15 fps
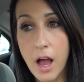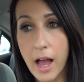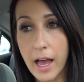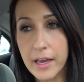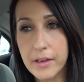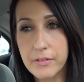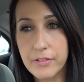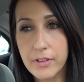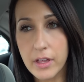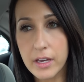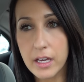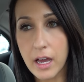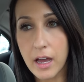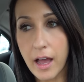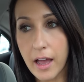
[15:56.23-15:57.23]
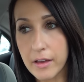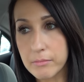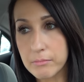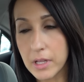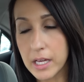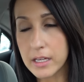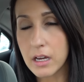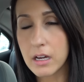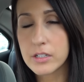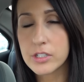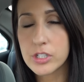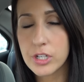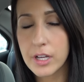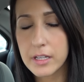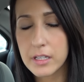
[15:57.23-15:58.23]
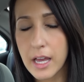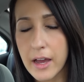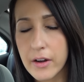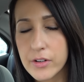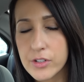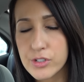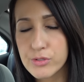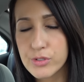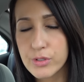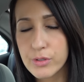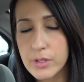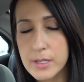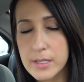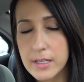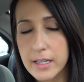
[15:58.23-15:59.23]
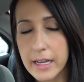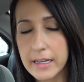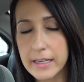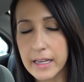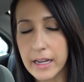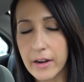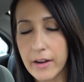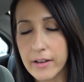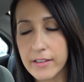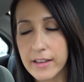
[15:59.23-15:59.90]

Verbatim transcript: I feel like I'm like, oh shit, how did you do this again, Kara?